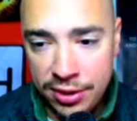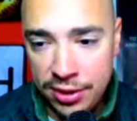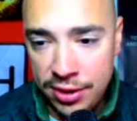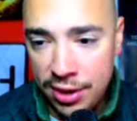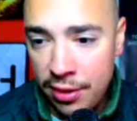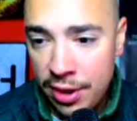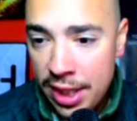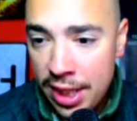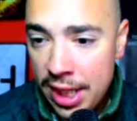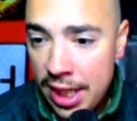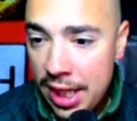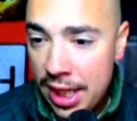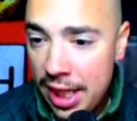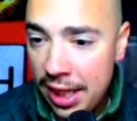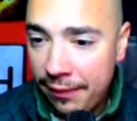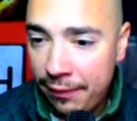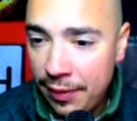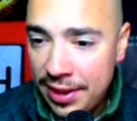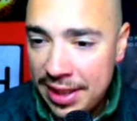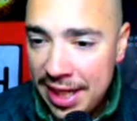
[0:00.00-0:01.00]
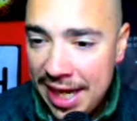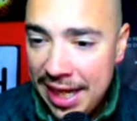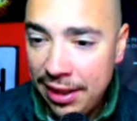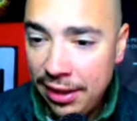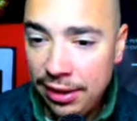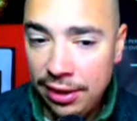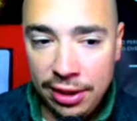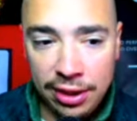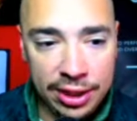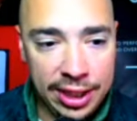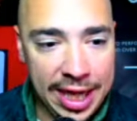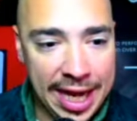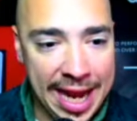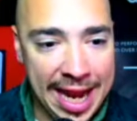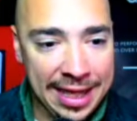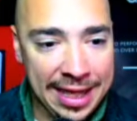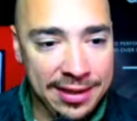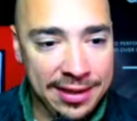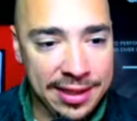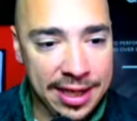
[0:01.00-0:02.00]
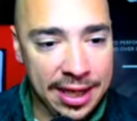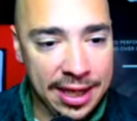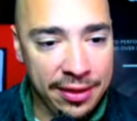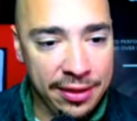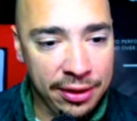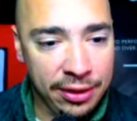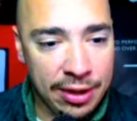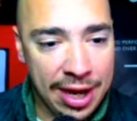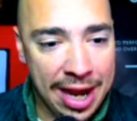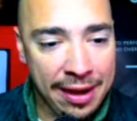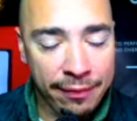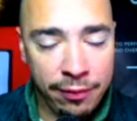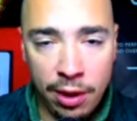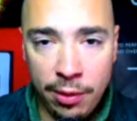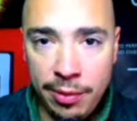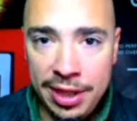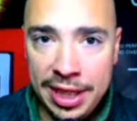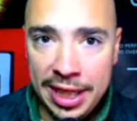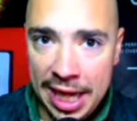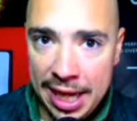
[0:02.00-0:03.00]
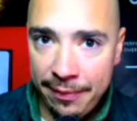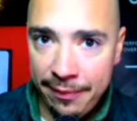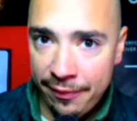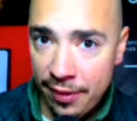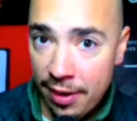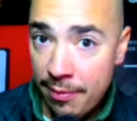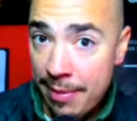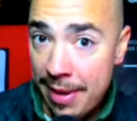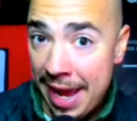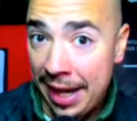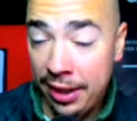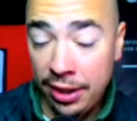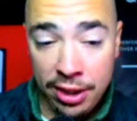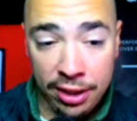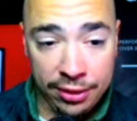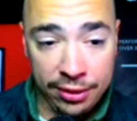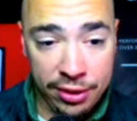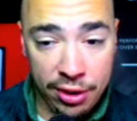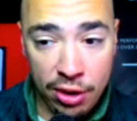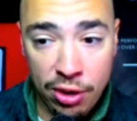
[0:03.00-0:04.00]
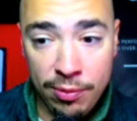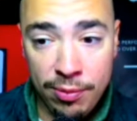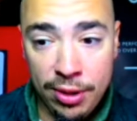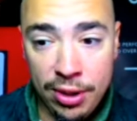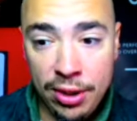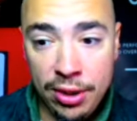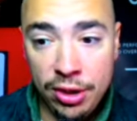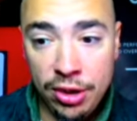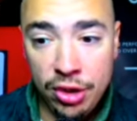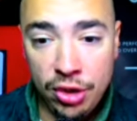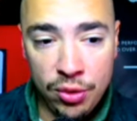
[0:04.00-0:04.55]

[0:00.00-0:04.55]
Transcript: So if we take a look at the graph where we came from back in October